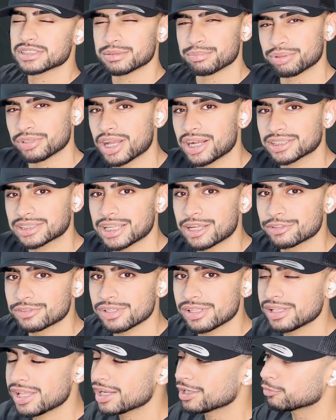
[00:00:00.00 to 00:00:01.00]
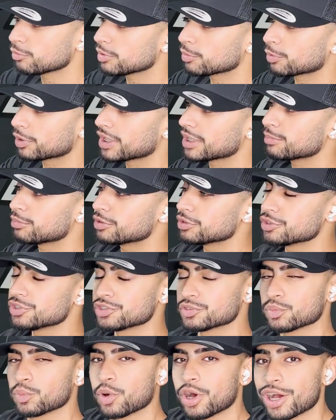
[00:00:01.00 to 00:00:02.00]
it blocked out the light, we were able to
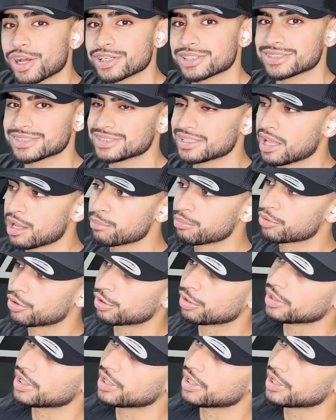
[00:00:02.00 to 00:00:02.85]
just wash that part